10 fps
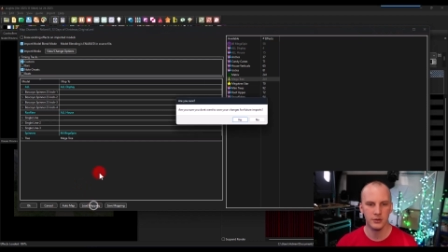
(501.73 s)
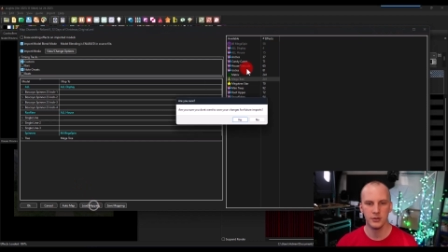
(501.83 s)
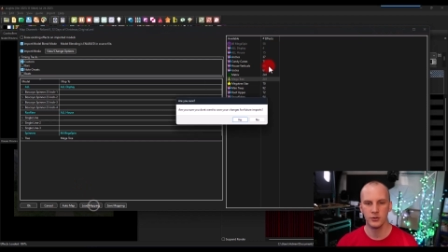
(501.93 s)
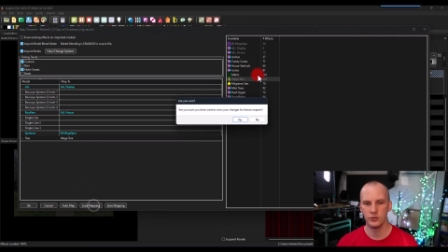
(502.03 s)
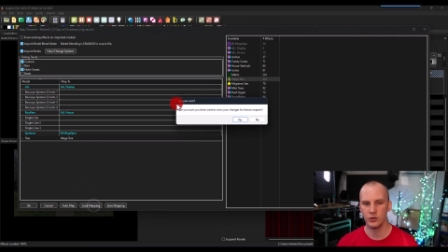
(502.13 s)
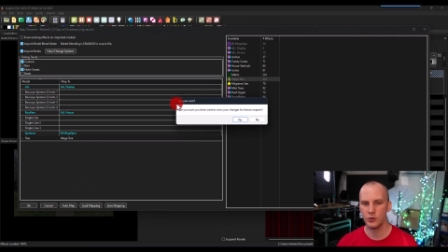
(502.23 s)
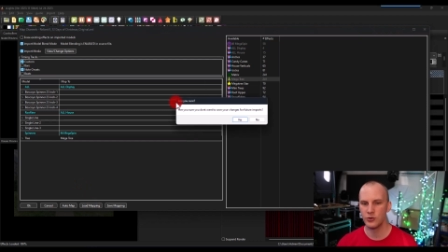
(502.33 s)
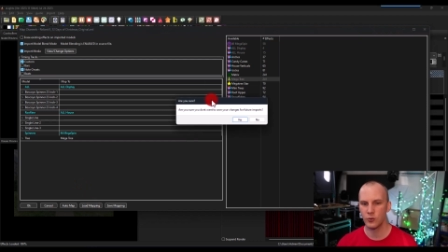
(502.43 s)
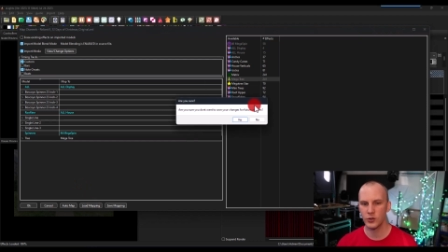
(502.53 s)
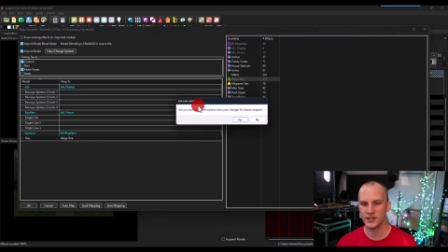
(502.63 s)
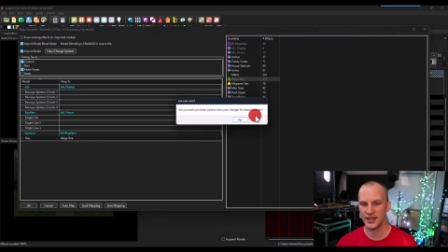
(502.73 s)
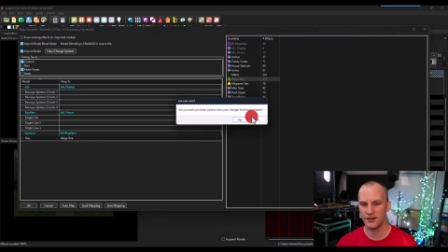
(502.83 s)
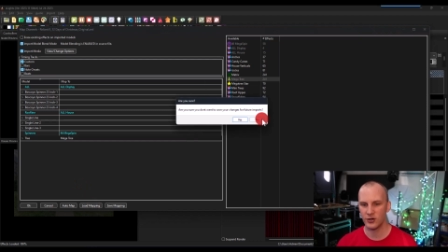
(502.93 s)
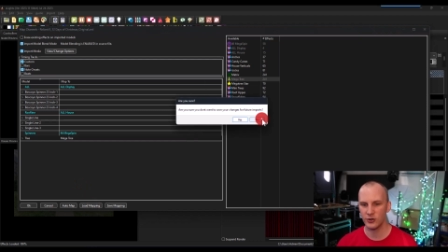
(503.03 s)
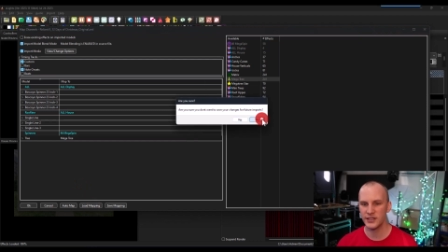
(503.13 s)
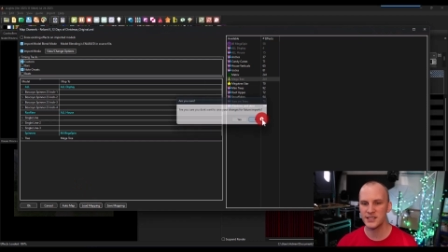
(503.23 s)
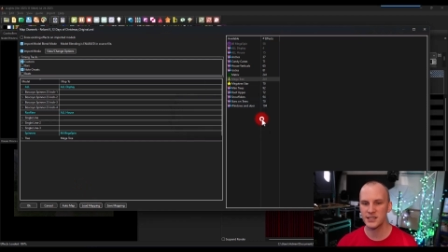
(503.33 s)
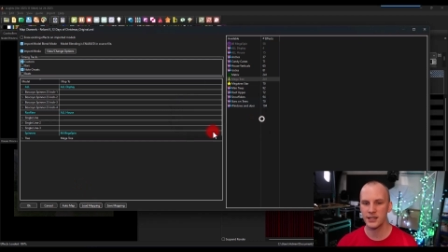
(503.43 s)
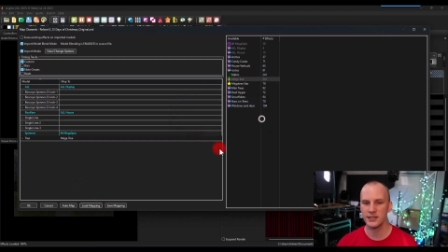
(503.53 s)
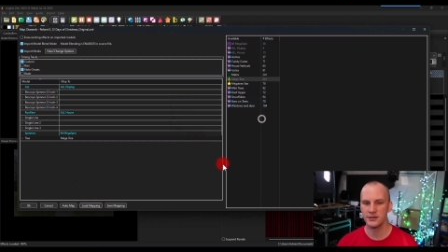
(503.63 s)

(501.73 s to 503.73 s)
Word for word: load the work that I've already done.